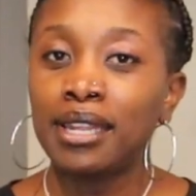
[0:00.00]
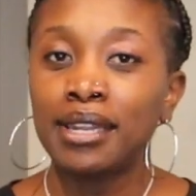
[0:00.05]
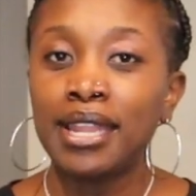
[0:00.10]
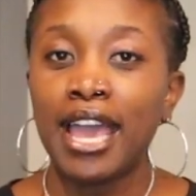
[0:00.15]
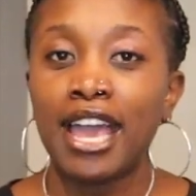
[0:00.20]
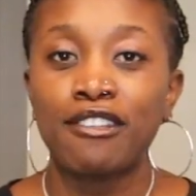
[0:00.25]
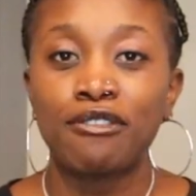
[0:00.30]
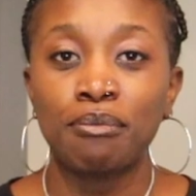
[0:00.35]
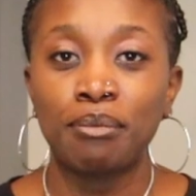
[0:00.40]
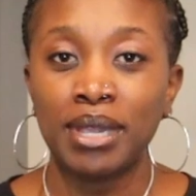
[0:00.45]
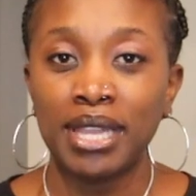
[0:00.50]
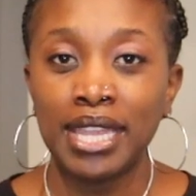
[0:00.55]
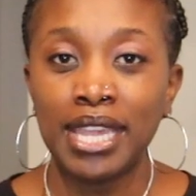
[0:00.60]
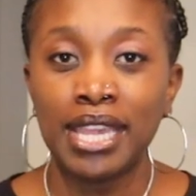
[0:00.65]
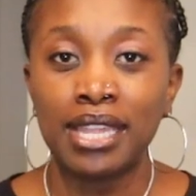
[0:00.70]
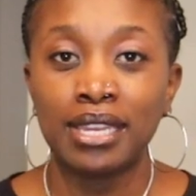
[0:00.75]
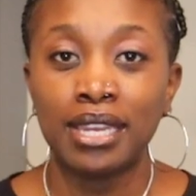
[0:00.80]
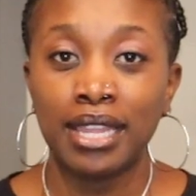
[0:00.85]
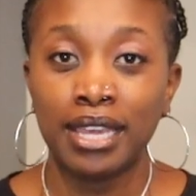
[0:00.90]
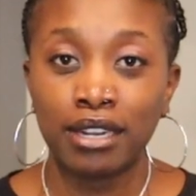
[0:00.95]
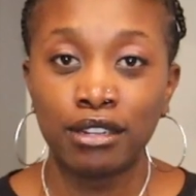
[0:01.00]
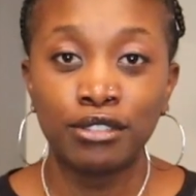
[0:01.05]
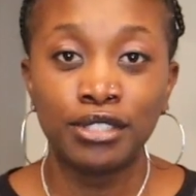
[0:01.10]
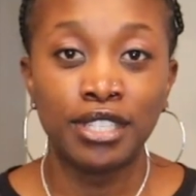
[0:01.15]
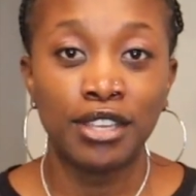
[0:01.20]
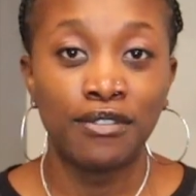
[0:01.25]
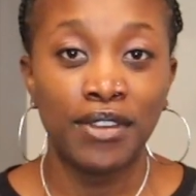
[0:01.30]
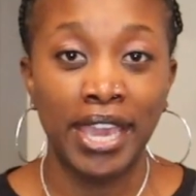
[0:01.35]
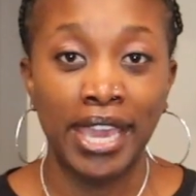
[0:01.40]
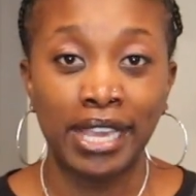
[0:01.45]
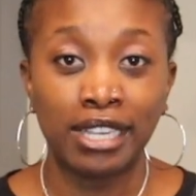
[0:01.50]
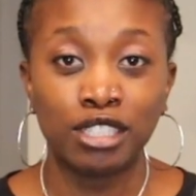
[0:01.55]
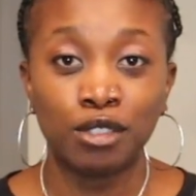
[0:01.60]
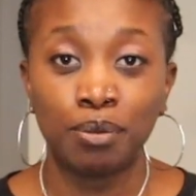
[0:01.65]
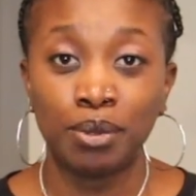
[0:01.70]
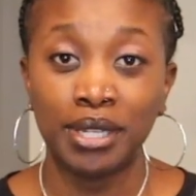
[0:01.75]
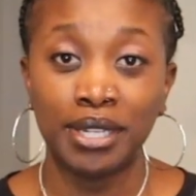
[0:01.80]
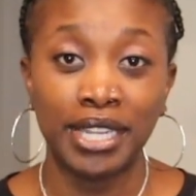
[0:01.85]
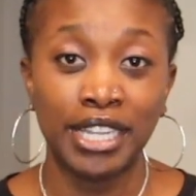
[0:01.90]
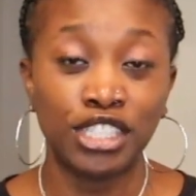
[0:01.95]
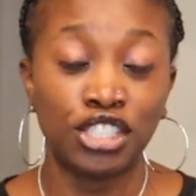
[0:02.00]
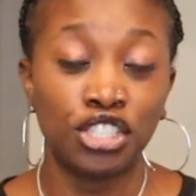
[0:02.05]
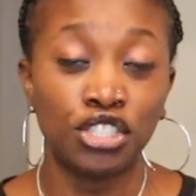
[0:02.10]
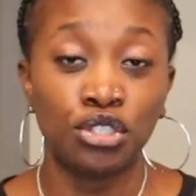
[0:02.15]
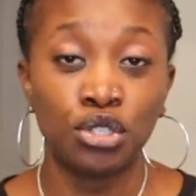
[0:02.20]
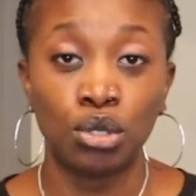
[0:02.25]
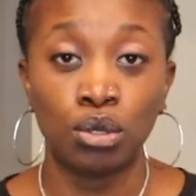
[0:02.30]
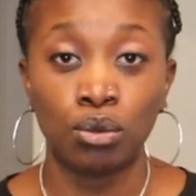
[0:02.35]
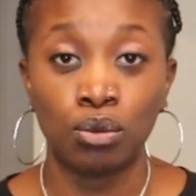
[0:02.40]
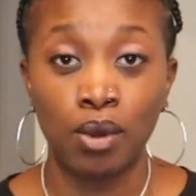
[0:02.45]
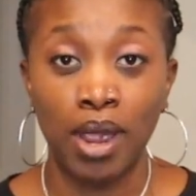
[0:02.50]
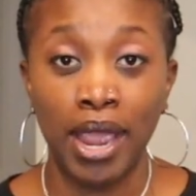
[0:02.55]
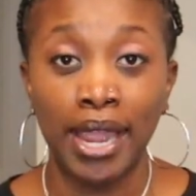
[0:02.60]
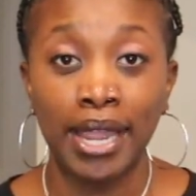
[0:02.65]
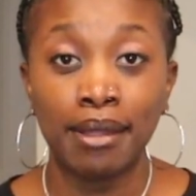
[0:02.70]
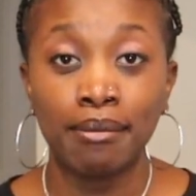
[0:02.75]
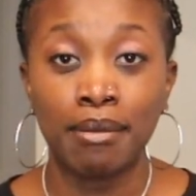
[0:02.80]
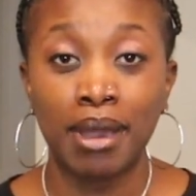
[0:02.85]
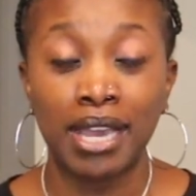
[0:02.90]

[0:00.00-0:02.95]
didn't have many letters of explanation to write.